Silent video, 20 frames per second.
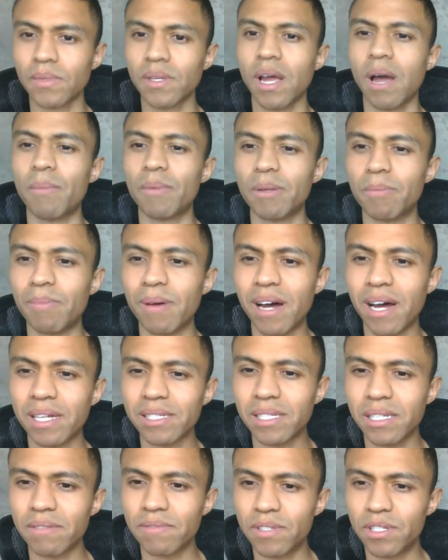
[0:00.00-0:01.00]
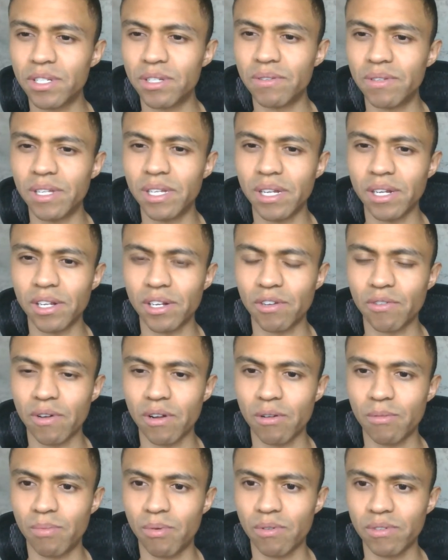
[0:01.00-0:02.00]
How many positives do you need on your
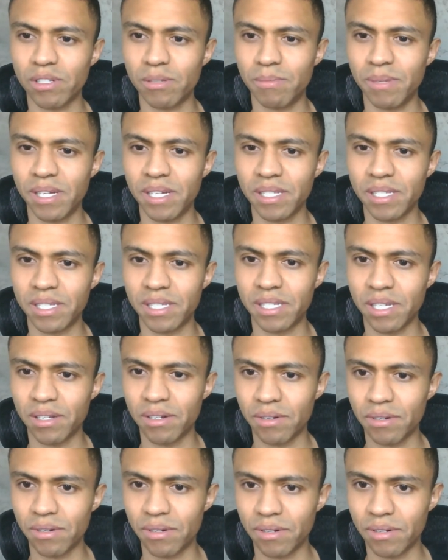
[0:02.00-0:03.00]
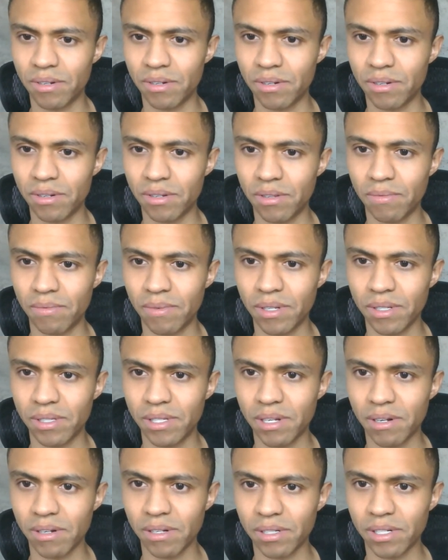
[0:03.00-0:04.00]
credit report to be considered the real
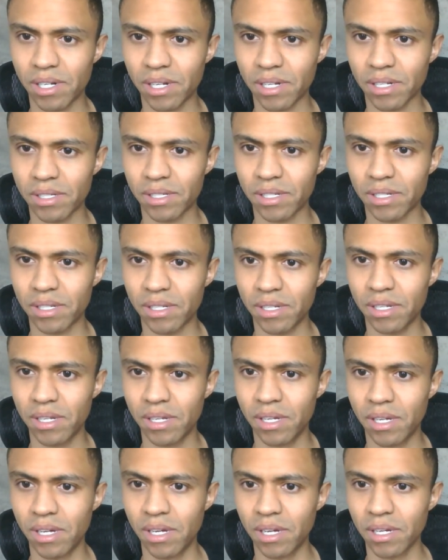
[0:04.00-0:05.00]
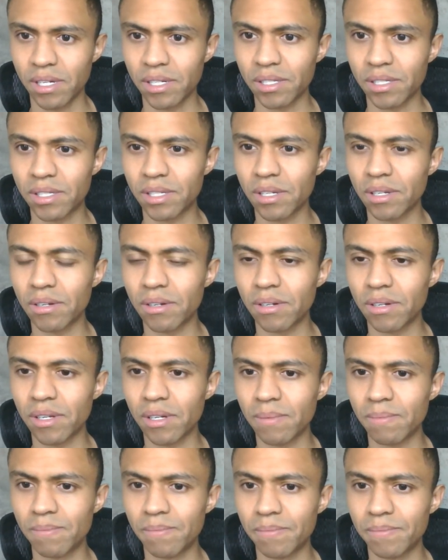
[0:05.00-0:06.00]
Derek Jackson? Considered
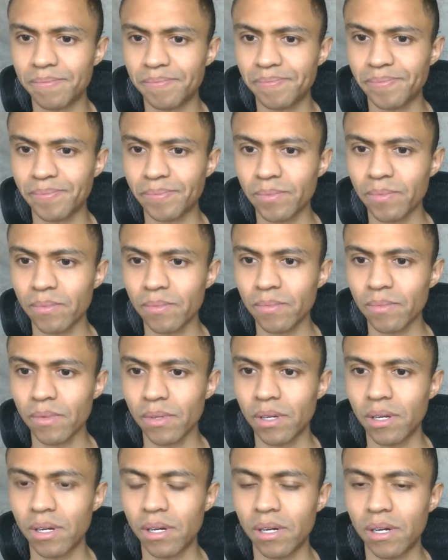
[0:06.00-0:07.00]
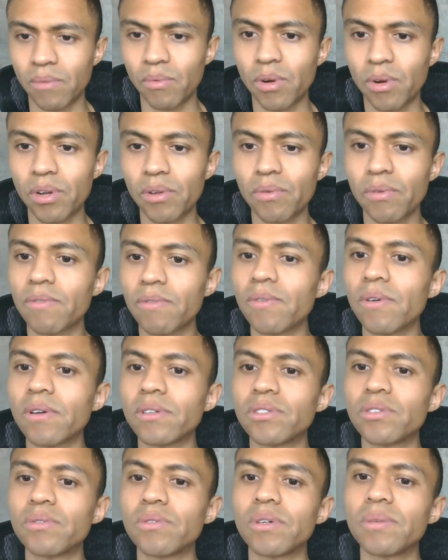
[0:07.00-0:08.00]
a uh, what are you
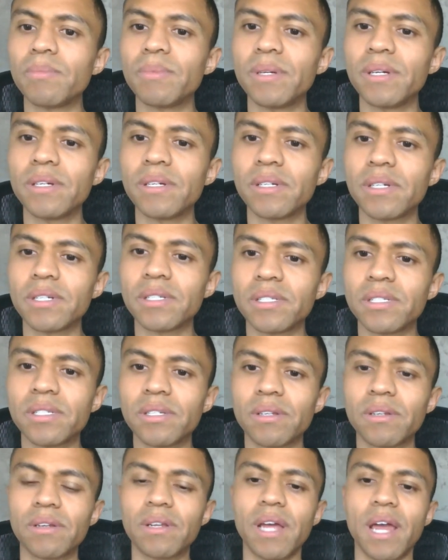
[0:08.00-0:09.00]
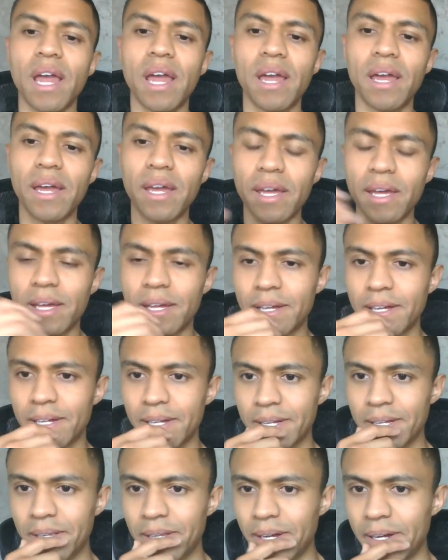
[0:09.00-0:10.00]
referring to? being considered a
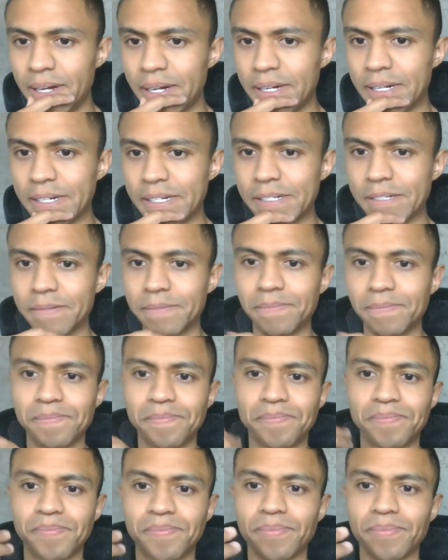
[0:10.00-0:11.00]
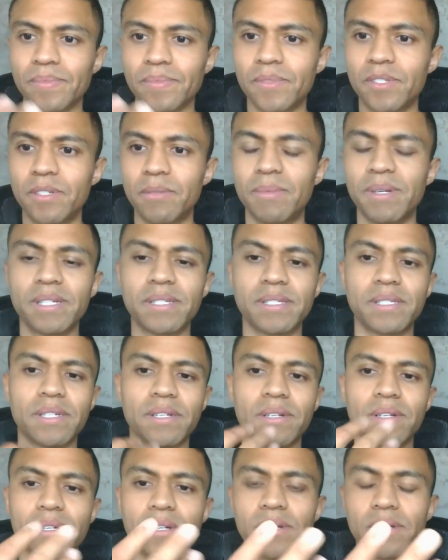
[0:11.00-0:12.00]
um, to be
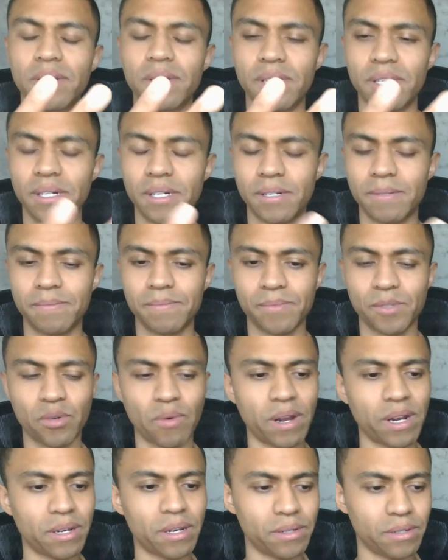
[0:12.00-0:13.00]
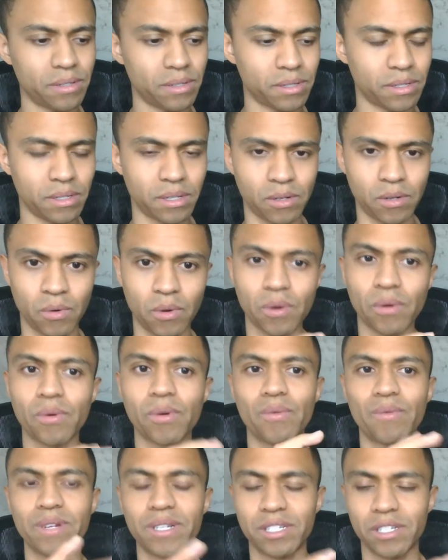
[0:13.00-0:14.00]
considered a good uh, credit, quote
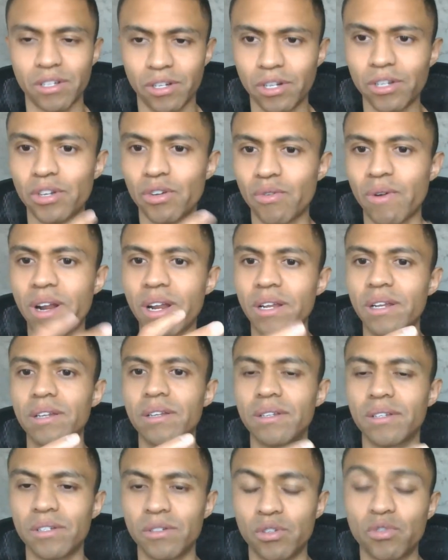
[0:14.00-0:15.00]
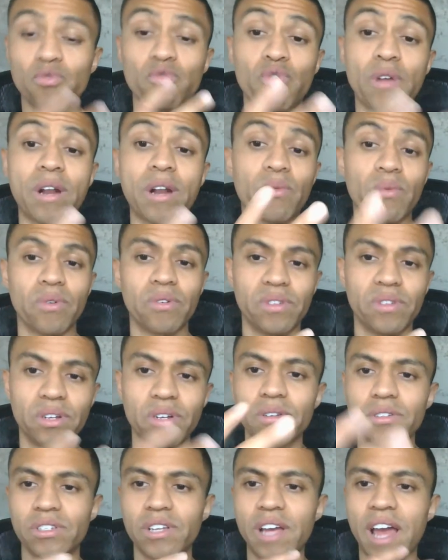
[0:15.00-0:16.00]
unquote risk, a good credit, credit worthy,
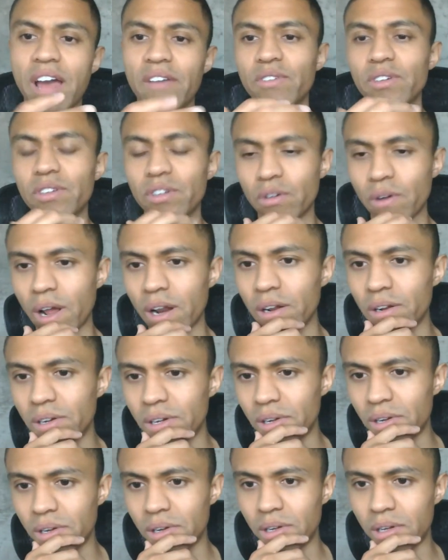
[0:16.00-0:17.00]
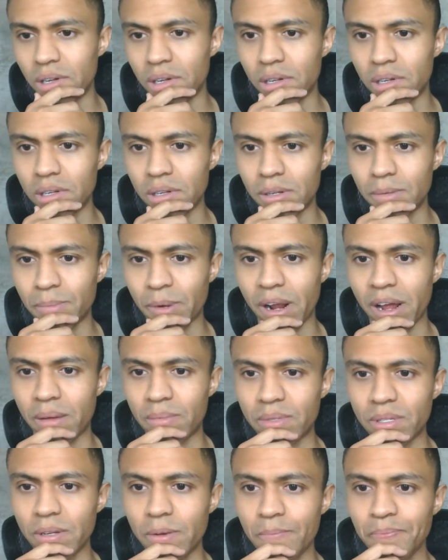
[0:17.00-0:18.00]
or to have good credit, uh, uh,
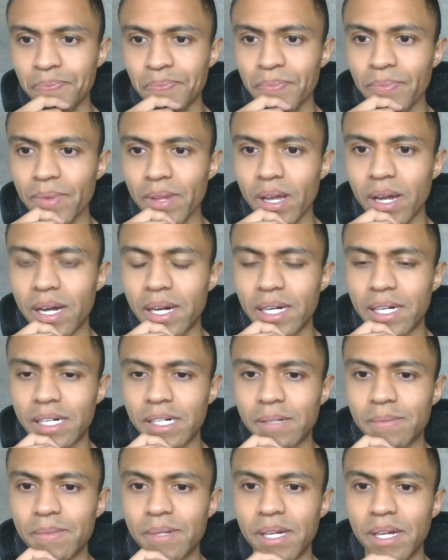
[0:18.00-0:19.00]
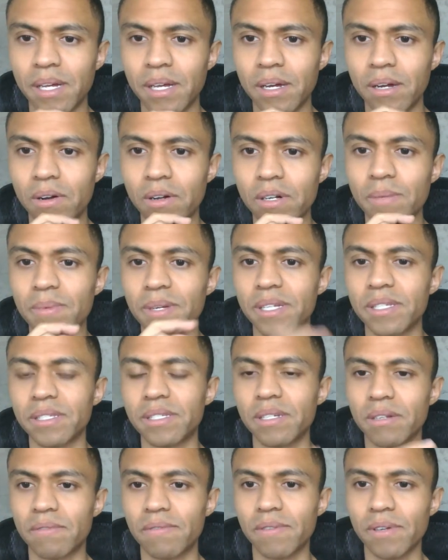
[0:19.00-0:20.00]
perhaps, um, or to be
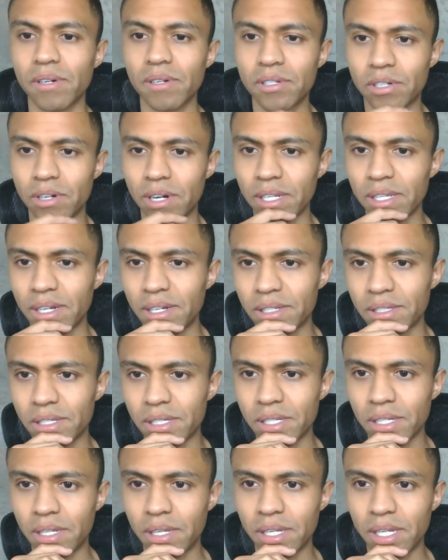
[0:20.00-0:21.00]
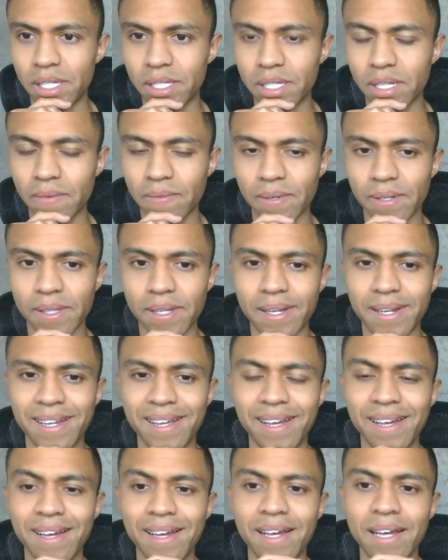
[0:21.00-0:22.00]
considered for good trade lines and, and stuff like that.
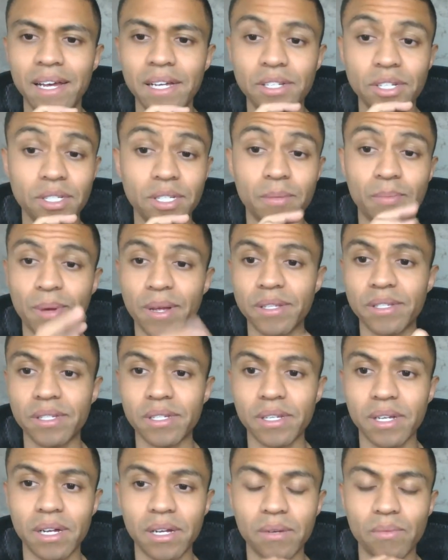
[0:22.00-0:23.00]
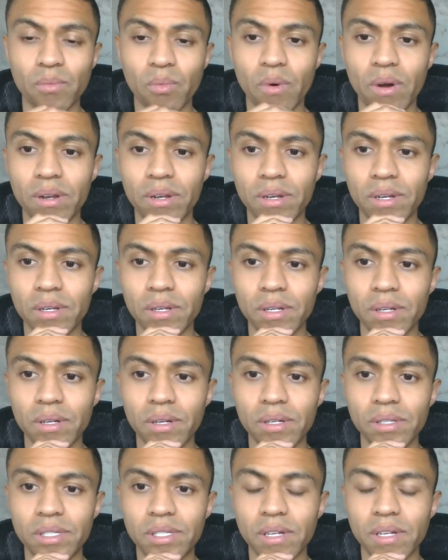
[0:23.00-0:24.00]
It just depends on what
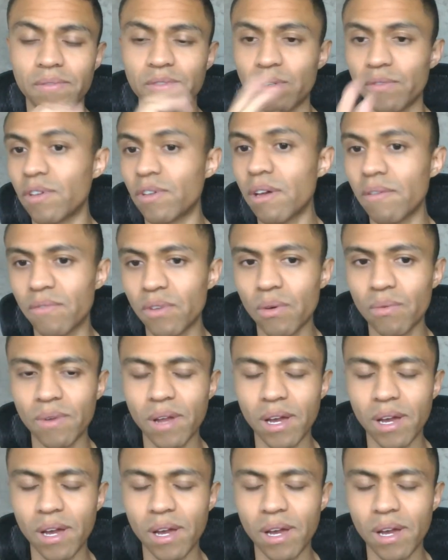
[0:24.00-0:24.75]
good stuff. So if you have no